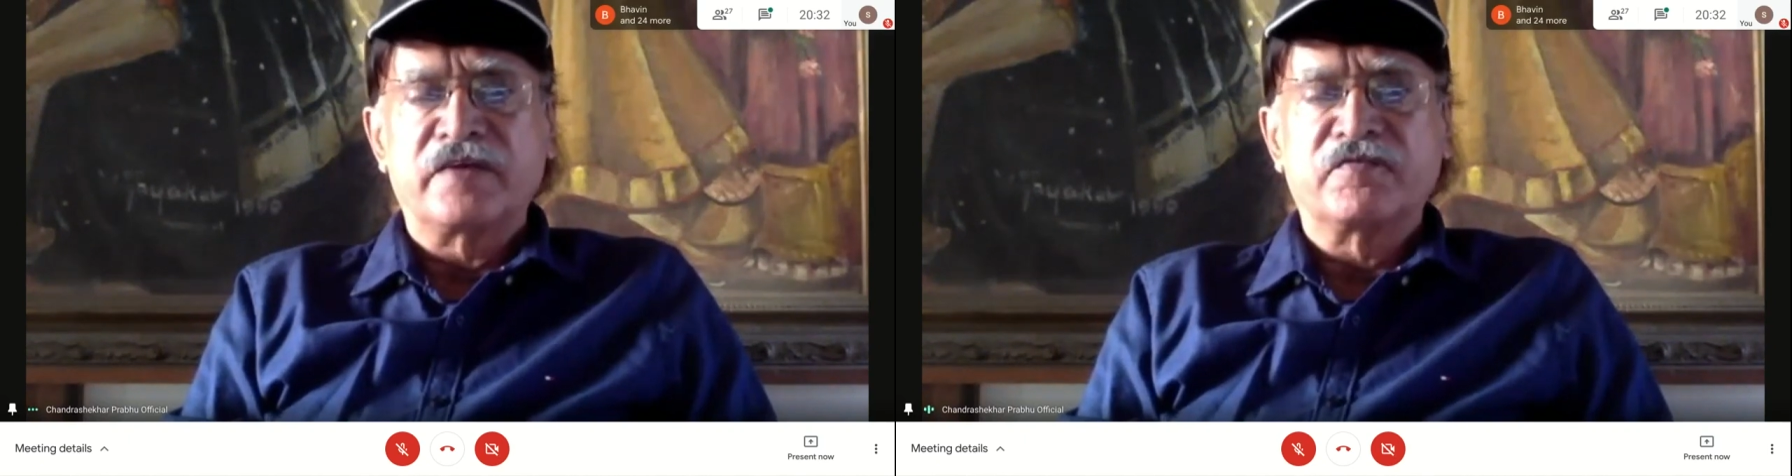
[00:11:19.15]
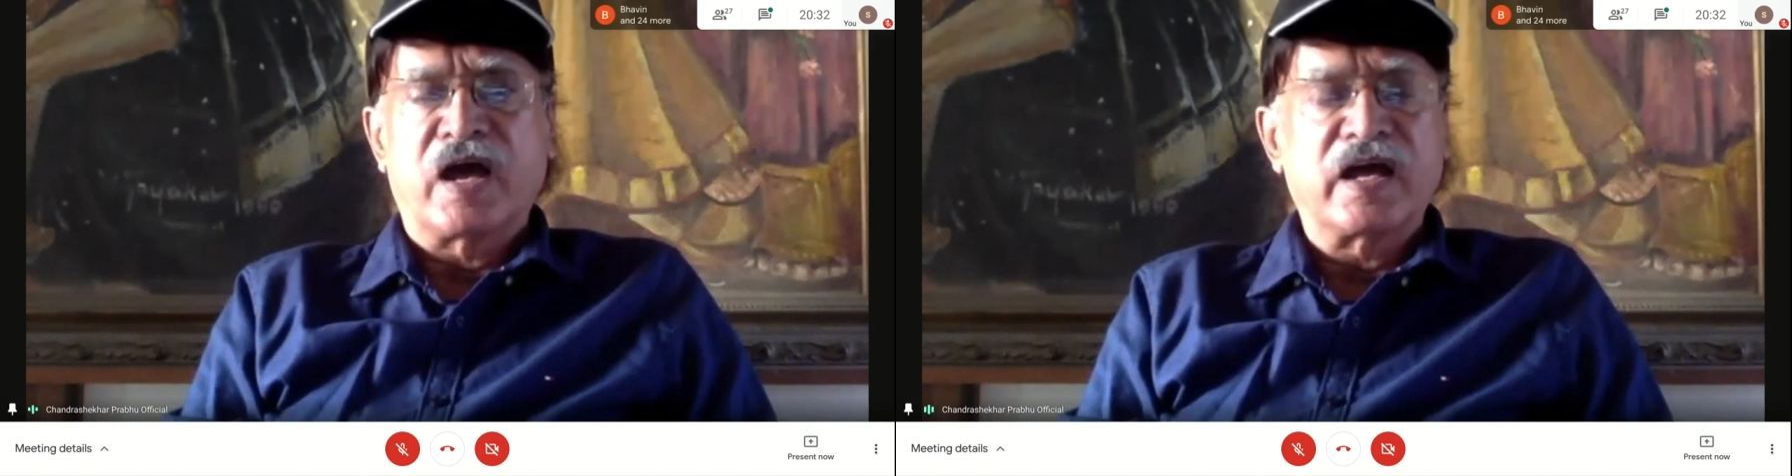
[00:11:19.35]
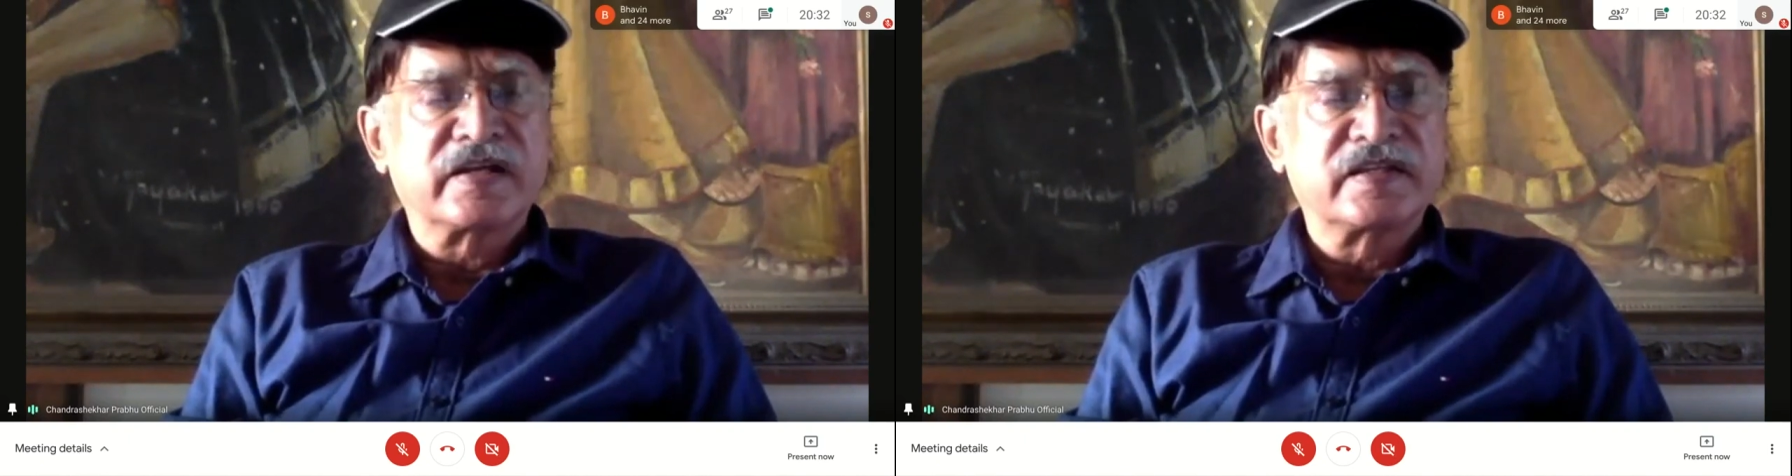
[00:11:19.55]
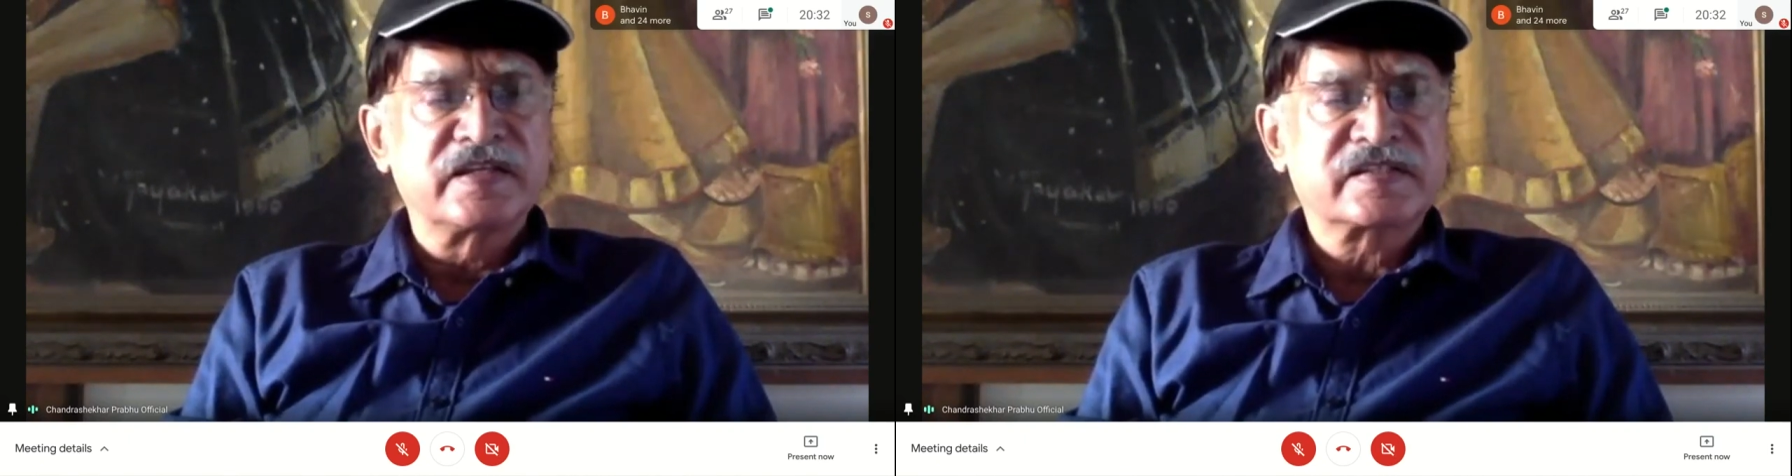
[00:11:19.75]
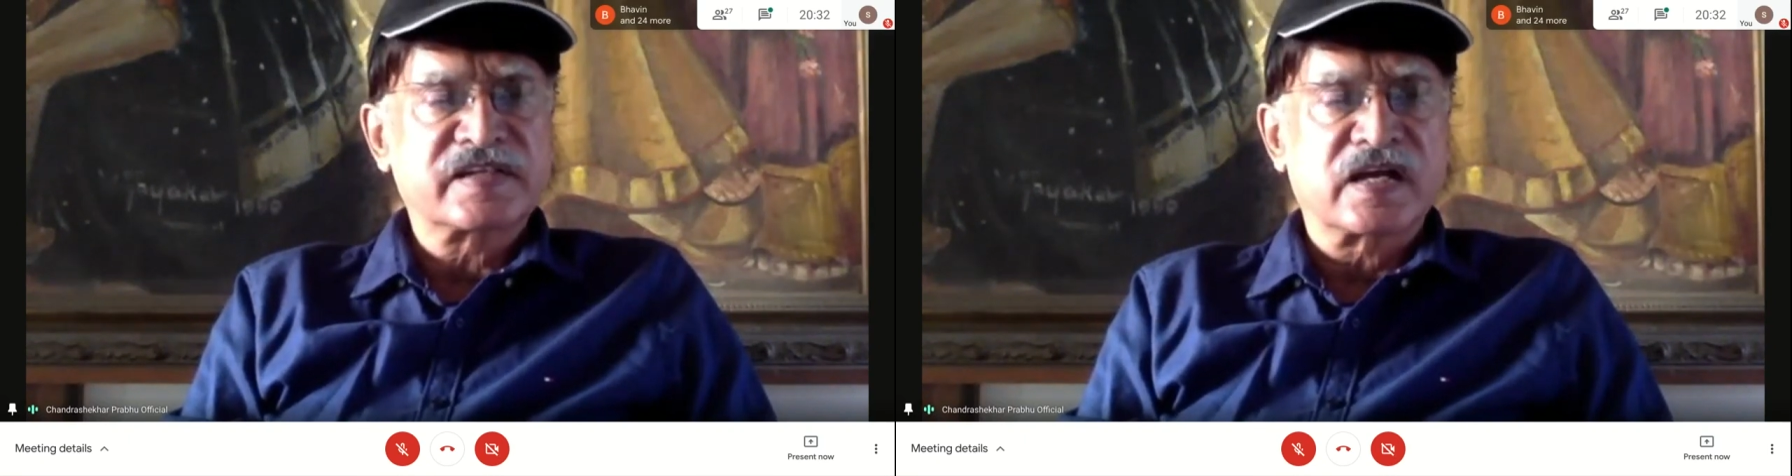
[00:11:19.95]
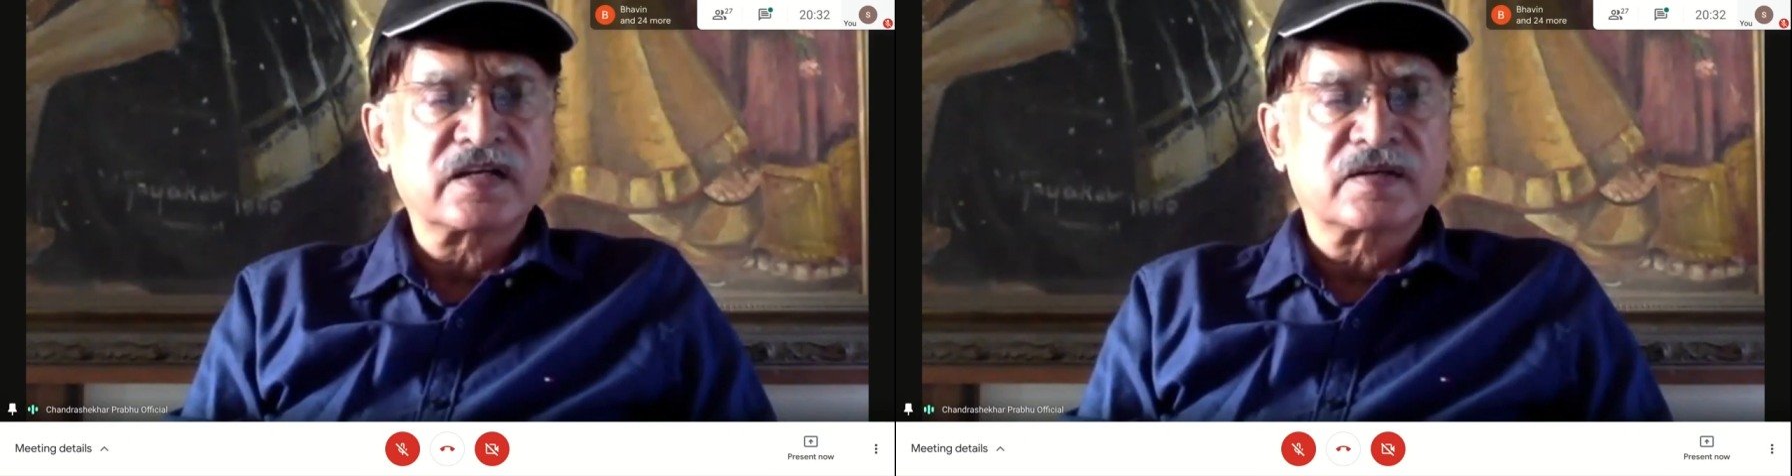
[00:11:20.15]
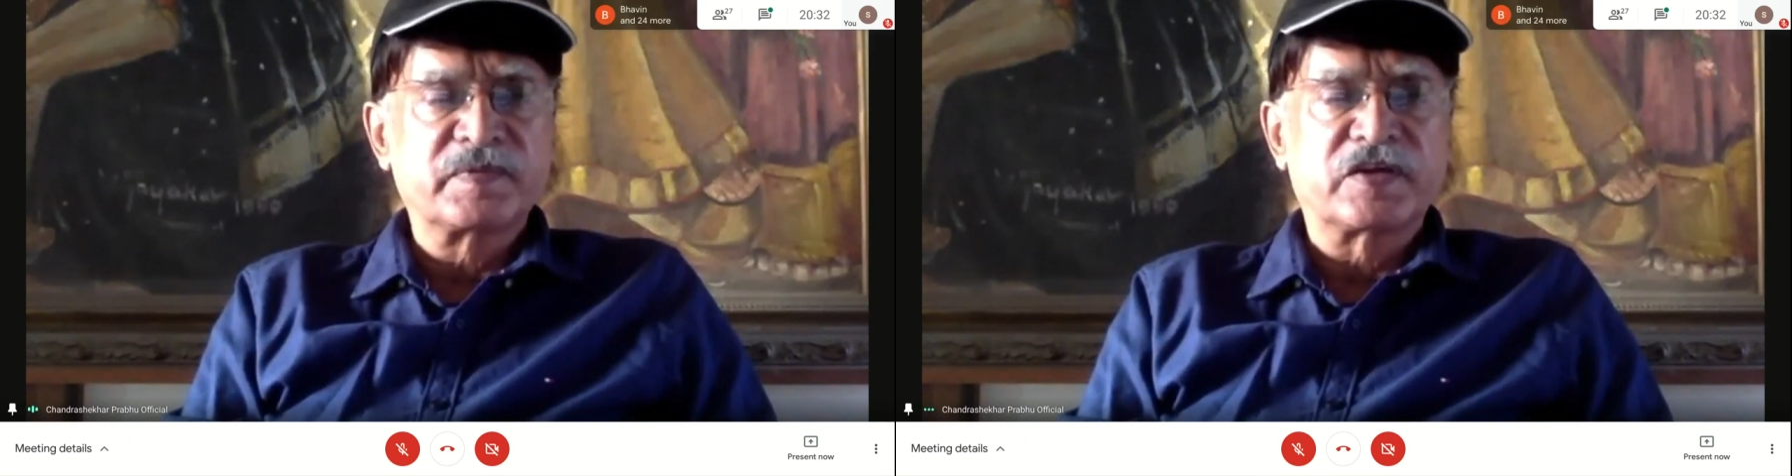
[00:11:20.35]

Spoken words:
And why are they stuck?